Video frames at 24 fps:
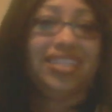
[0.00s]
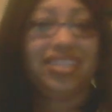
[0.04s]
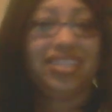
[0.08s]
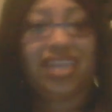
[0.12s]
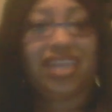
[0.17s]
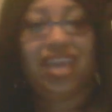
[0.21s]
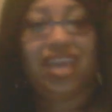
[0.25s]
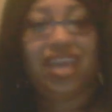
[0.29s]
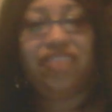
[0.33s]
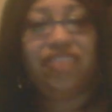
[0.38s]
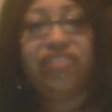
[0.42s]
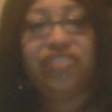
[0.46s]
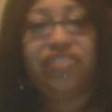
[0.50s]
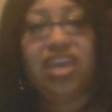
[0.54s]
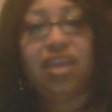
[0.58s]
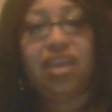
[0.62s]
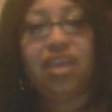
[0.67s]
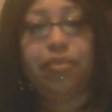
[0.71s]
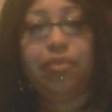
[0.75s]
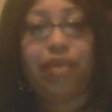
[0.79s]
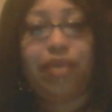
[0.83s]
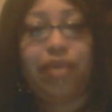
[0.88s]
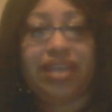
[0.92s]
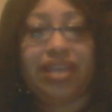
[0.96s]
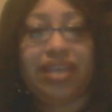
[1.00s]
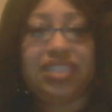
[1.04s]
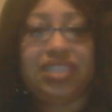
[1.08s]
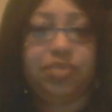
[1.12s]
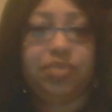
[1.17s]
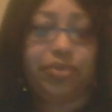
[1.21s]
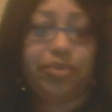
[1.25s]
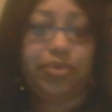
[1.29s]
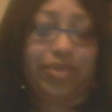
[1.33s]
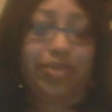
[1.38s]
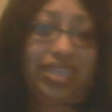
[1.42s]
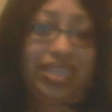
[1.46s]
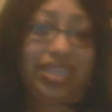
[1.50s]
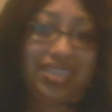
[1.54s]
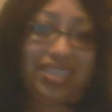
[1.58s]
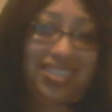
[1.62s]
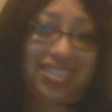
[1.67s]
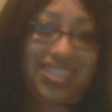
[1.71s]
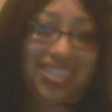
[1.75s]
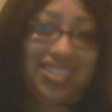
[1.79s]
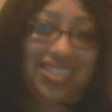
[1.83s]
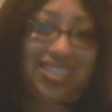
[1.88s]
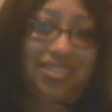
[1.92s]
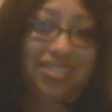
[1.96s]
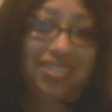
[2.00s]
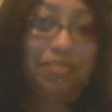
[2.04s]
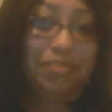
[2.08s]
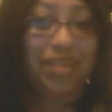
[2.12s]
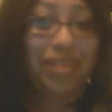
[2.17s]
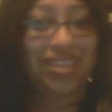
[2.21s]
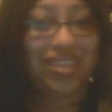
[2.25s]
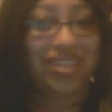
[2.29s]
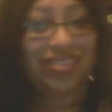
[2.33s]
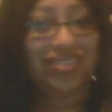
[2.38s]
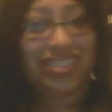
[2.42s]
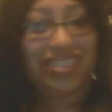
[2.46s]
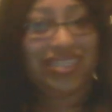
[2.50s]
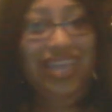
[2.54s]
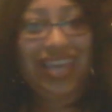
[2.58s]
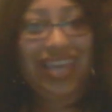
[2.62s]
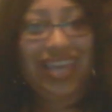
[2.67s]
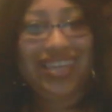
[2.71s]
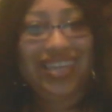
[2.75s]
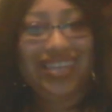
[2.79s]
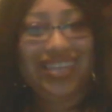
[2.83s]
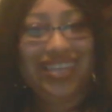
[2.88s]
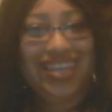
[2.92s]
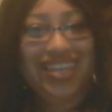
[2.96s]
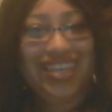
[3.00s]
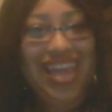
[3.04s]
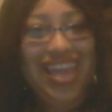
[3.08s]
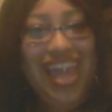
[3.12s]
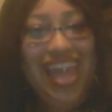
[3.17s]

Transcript: safe, and prosperous Mother's Day,